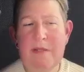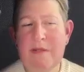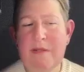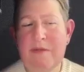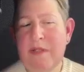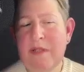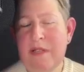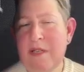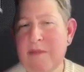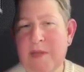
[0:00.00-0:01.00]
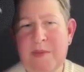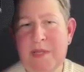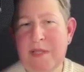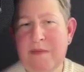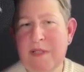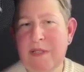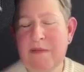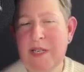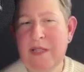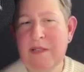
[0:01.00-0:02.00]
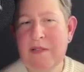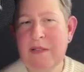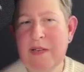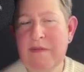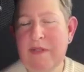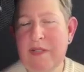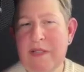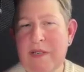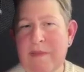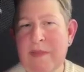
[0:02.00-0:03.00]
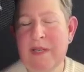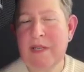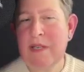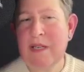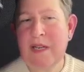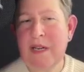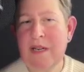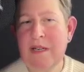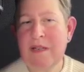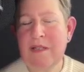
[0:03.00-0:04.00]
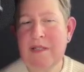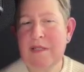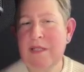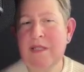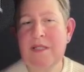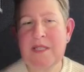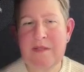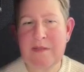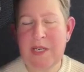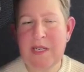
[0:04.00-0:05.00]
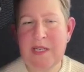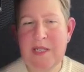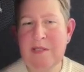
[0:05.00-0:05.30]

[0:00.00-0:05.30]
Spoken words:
I mean, for lithium specifically, right, there's a lot of lithium that's in South America.